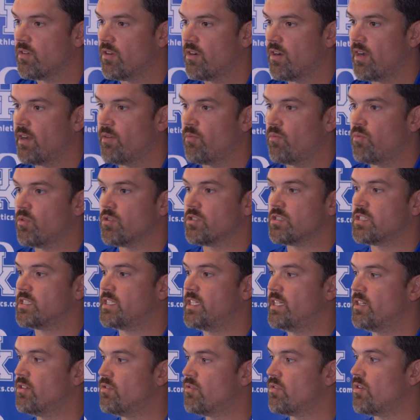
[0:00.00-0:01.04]
all right, we're
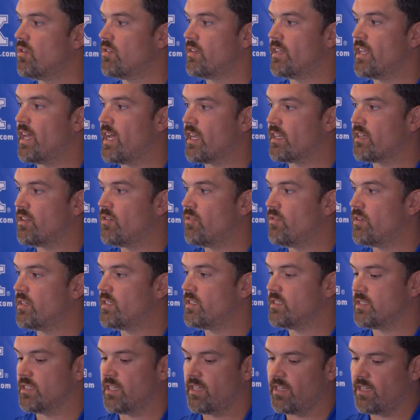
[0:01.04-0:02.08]
still not going
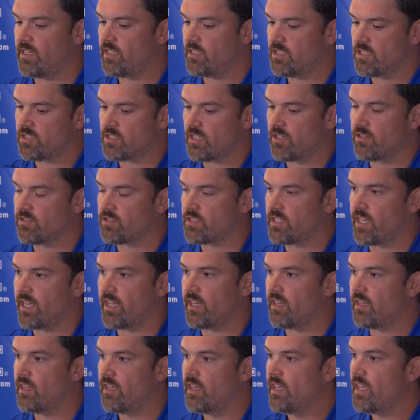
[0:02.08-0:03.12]
to, just
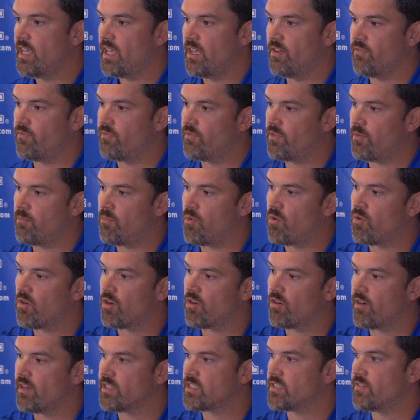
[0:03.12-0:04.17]
understand, if the more
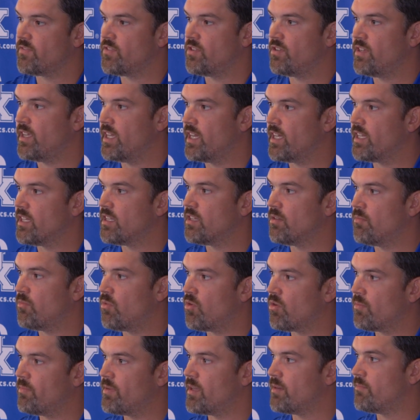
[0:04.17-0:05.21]
aggressive you get, the
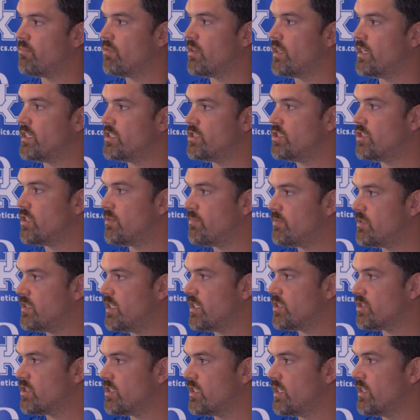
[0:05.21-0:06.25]
more big plays you could
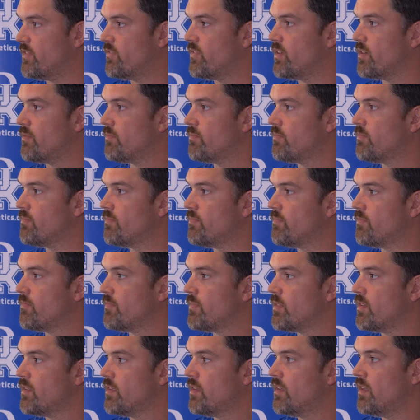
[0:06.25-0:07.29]
potentially give up.
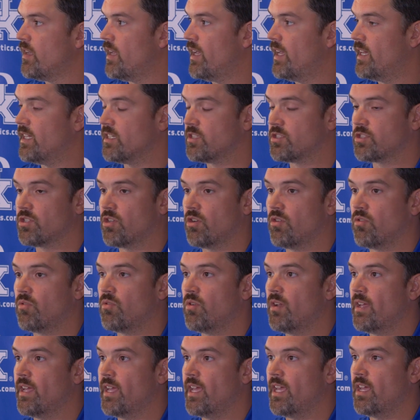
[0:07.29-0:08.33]
And so
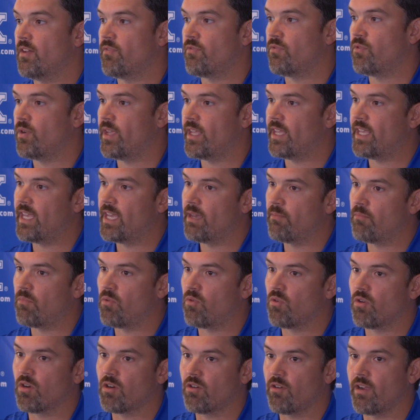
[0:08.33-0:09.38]
if we get
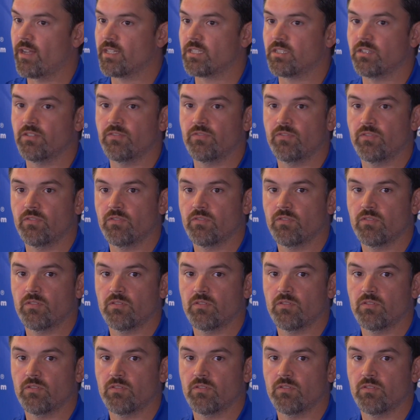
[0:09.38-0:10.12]
more aggressive,